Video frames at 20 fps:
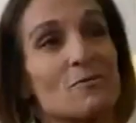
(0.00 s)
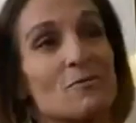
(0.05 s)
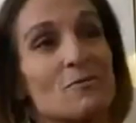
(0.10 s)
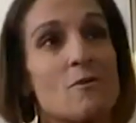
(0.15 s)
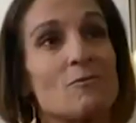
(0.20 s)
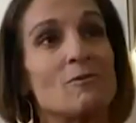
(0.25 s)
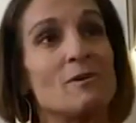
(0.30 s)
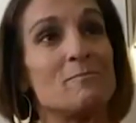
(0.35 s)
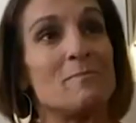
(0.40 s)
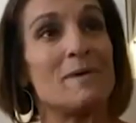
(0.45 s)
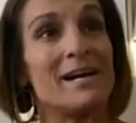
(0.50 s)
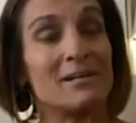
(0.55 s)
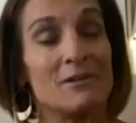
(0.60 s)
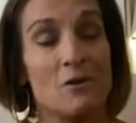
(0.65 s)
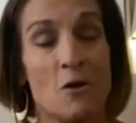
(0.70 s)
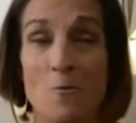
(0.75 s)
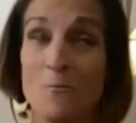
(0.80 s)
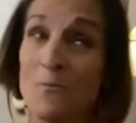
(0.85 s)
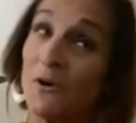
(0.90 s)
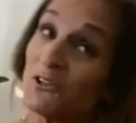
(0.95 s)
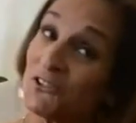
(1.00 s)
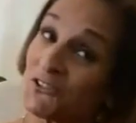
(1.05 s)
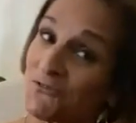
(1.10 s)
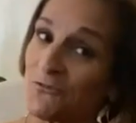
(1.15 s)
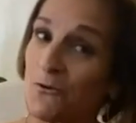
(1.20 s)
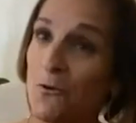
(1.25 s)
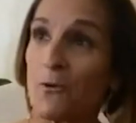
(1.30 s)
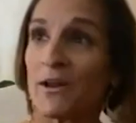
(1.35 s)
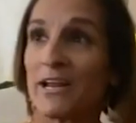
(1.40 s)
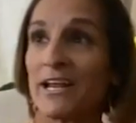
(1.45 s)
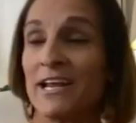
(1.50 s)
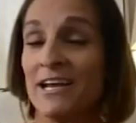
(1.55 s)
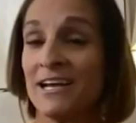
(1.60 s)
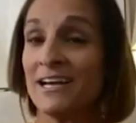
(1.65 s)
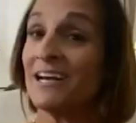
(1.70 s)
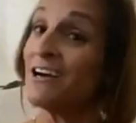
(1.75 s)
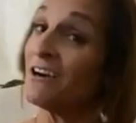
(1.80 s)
we're going back almost forty,